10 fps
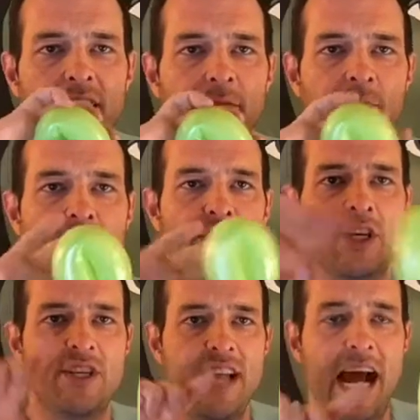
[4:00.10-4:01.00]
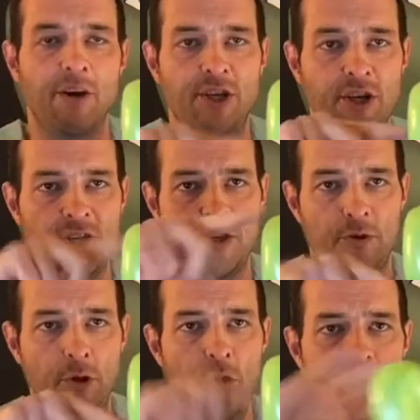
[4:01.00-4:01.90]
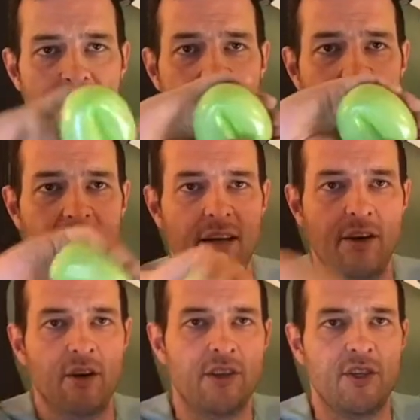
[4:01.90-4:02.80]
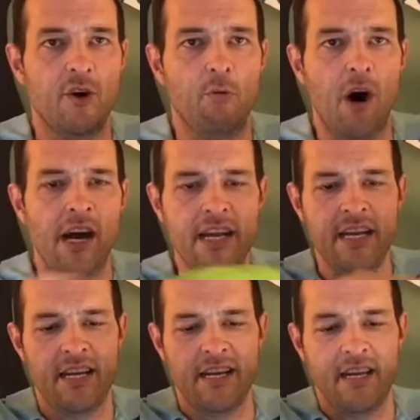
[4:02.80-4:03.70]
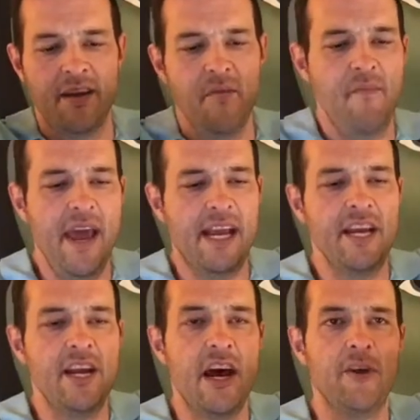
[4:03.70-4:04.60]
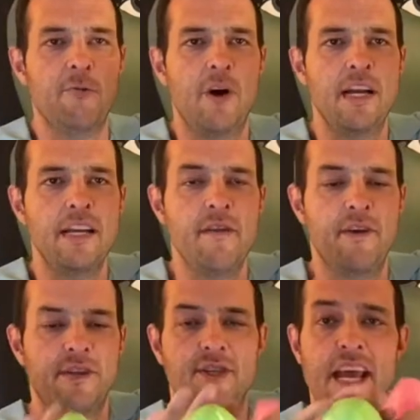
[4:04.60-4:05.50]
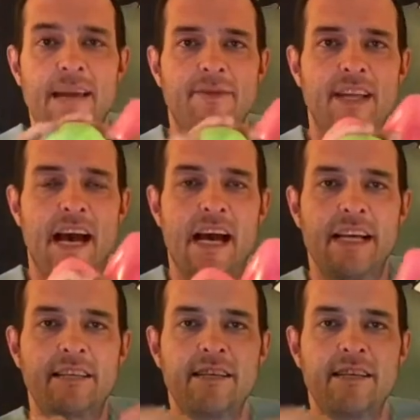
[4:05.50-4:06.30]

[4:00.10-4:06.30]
which is just now, you can just loop it. So 1, make another one the same size,